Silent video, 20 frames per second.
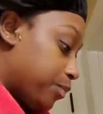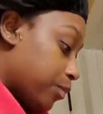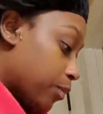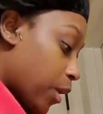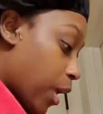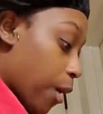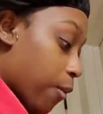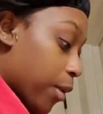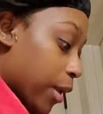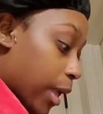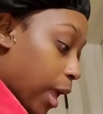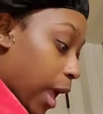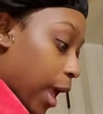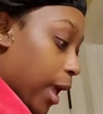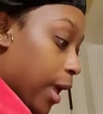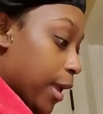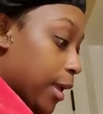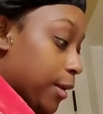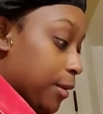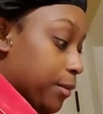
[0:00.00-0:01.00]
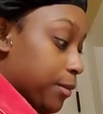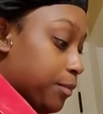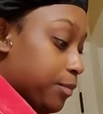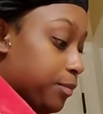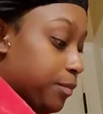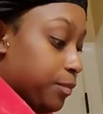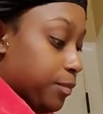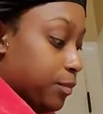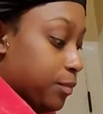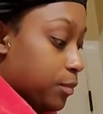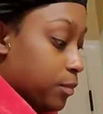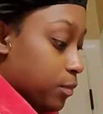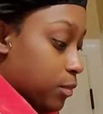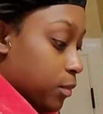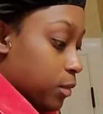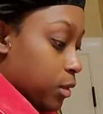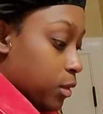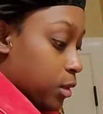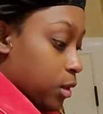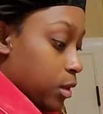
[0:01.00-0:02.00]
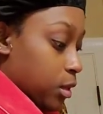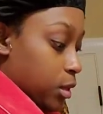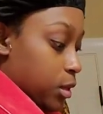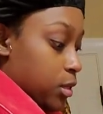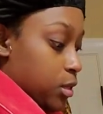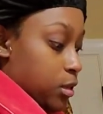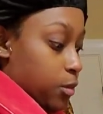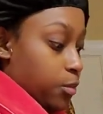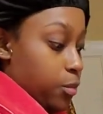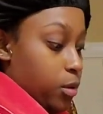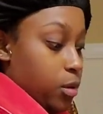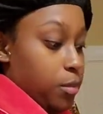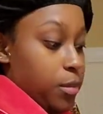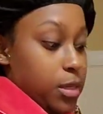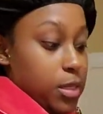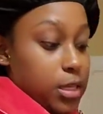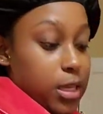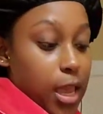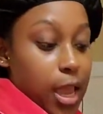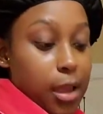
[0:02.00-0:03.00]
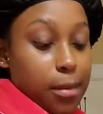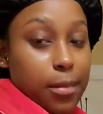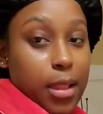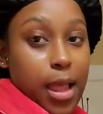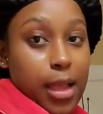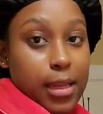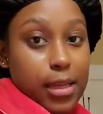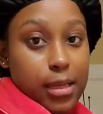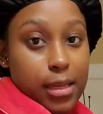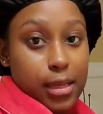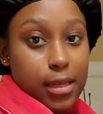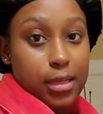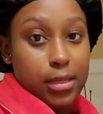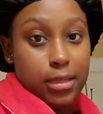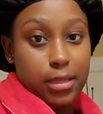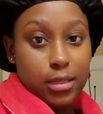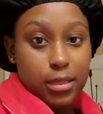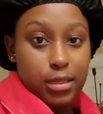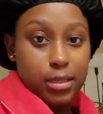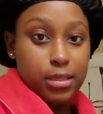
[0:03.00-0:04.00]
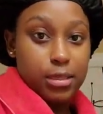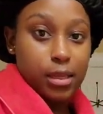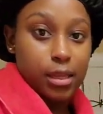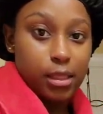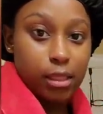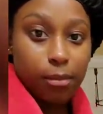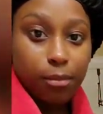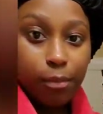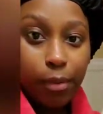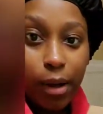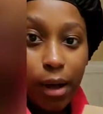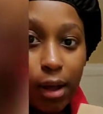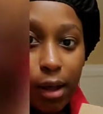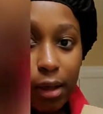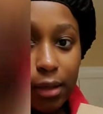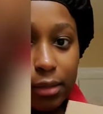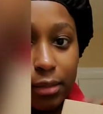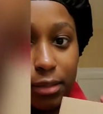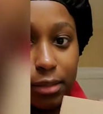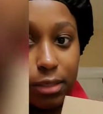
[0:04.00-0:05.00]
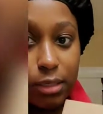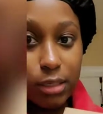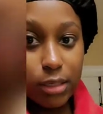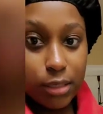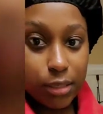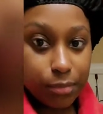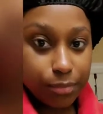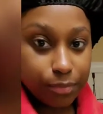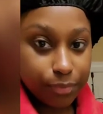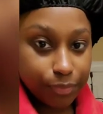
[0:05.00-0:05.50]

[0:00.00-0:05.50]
How it came. It pretty much came like this in the box.